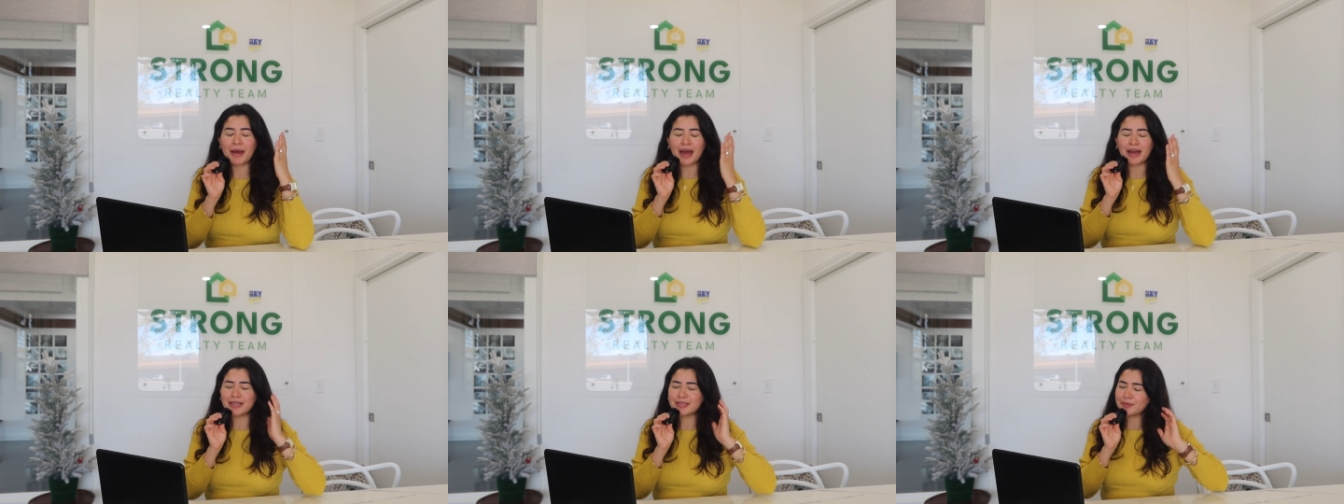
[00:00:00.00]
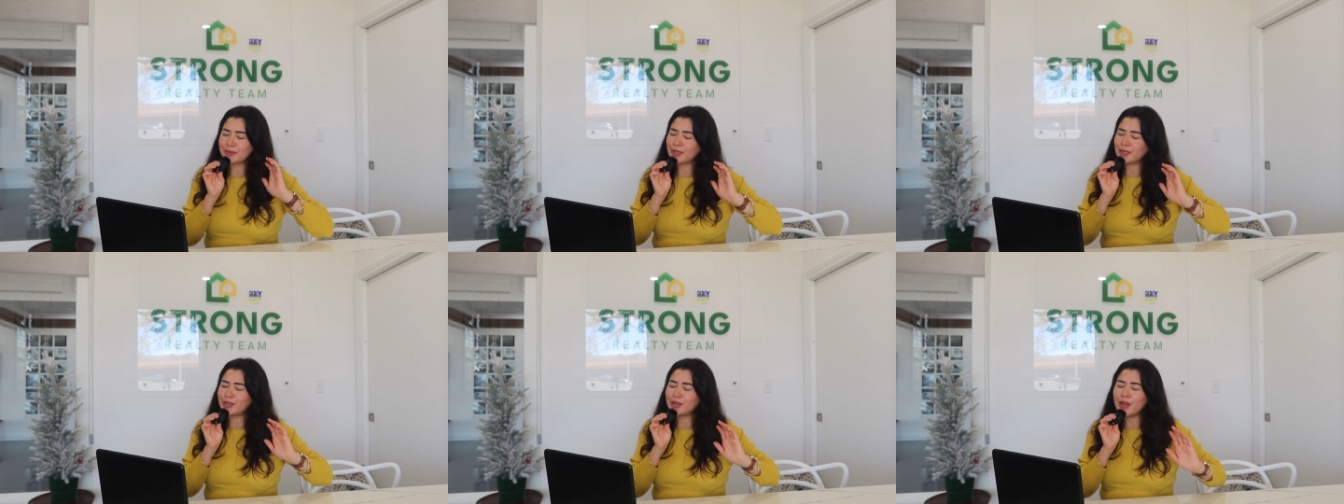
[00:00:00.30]
my
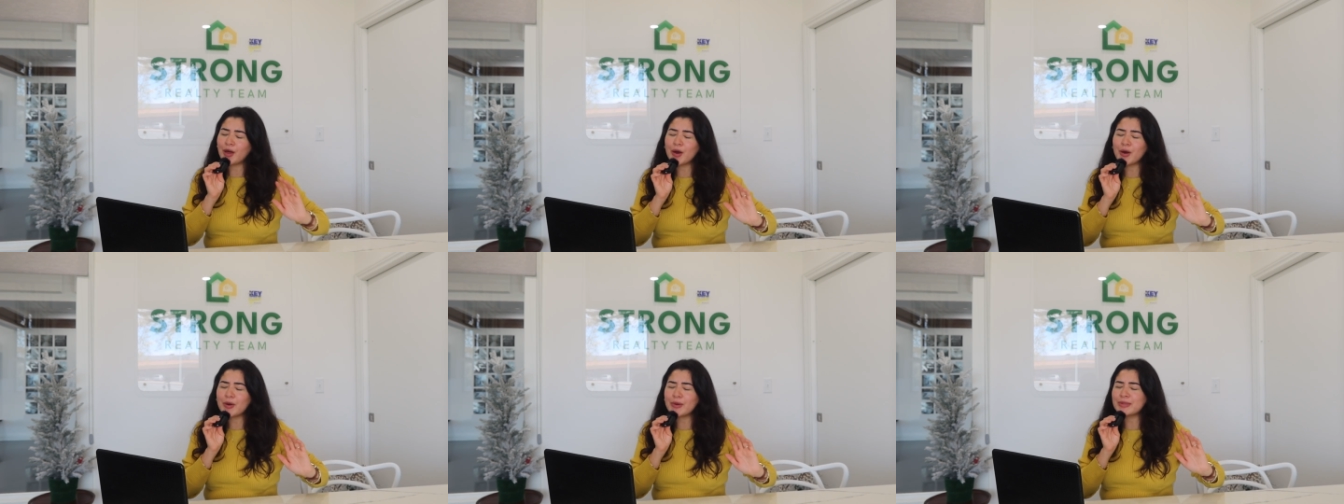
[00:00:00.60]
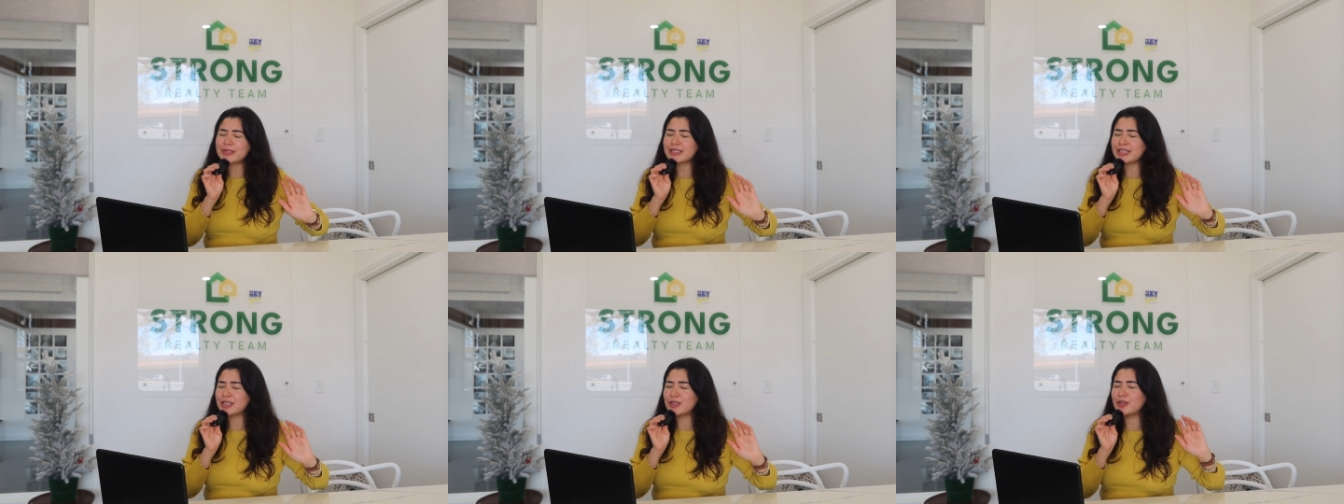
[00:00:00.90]
eyes were
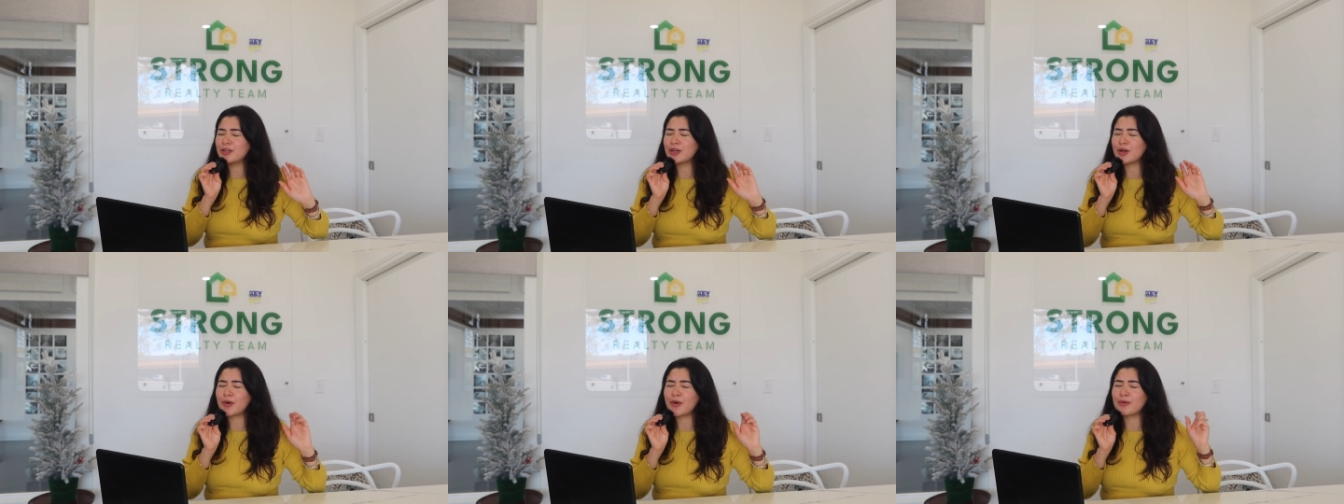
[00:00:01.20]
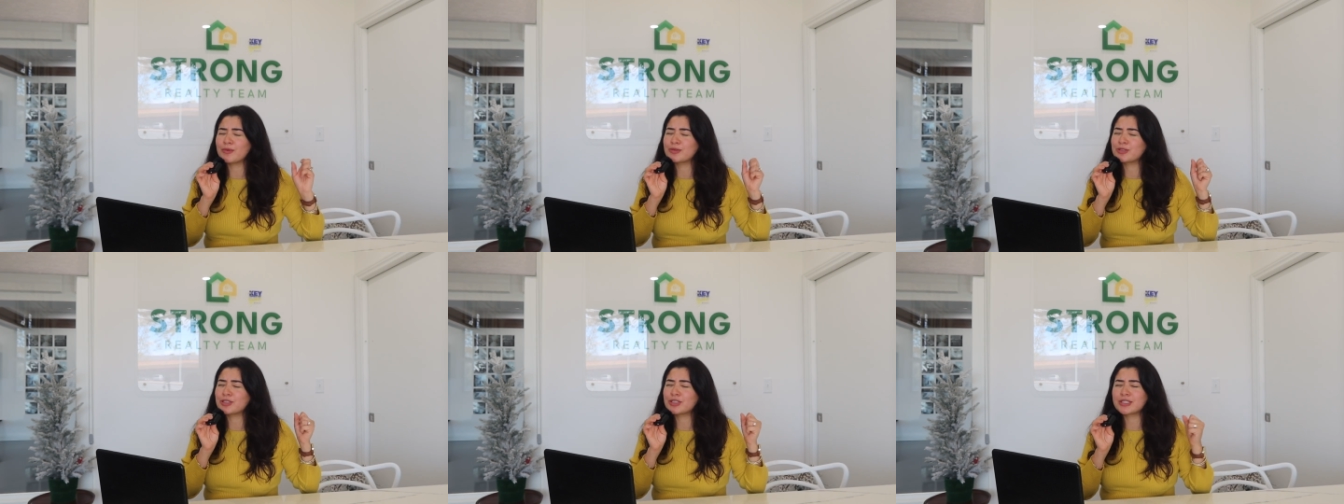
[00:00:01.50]
closed and, I
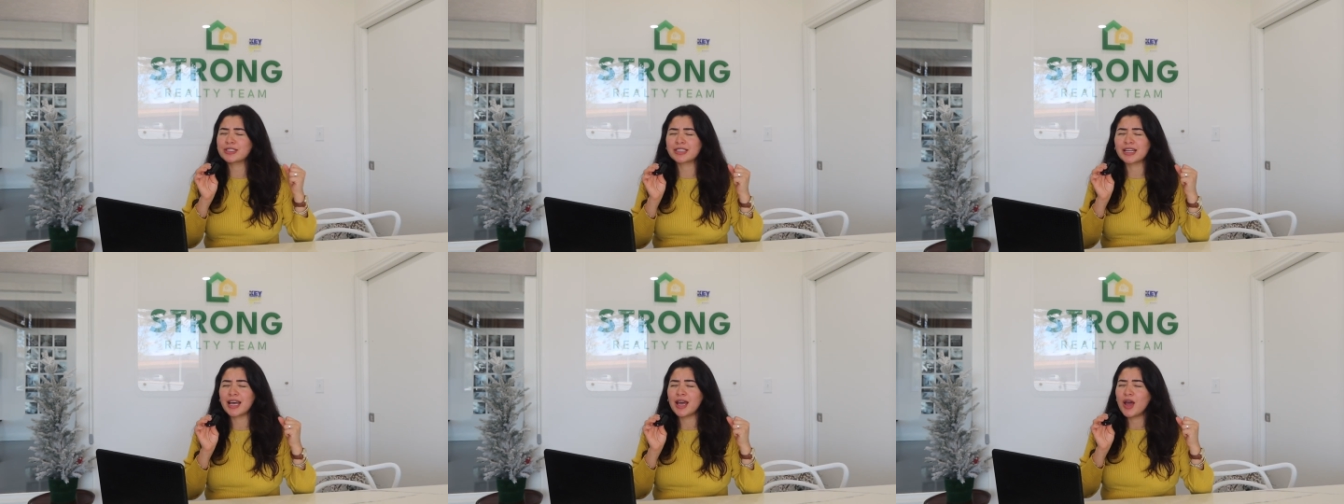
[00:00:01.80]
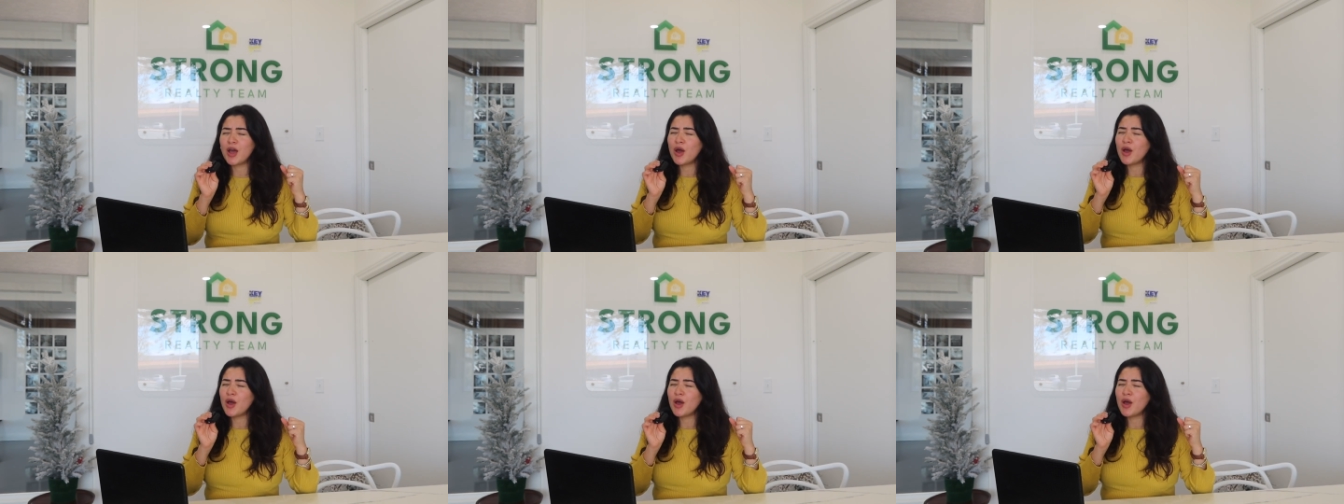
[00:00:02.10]
was just